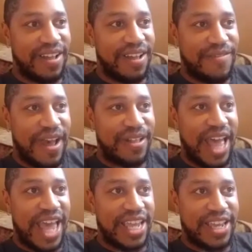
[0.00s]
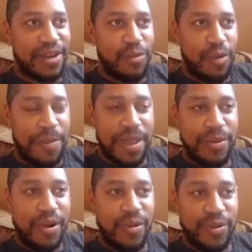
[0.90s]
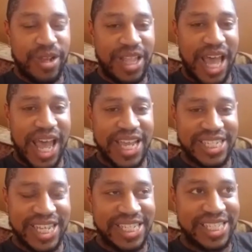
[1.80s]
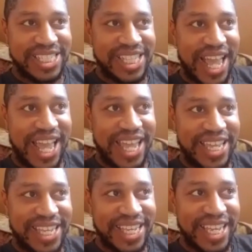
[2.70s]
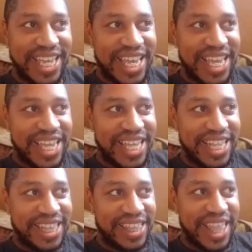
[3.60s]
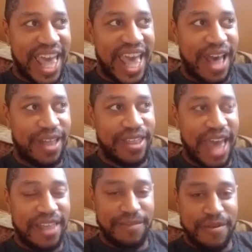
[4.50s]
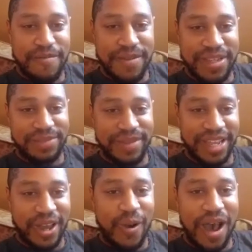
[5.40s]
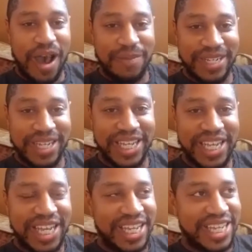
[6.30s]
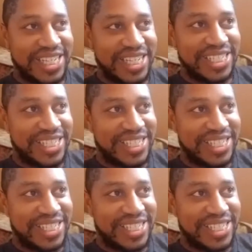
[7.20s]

how like what people don't realize is like how the movement's been co-opted, because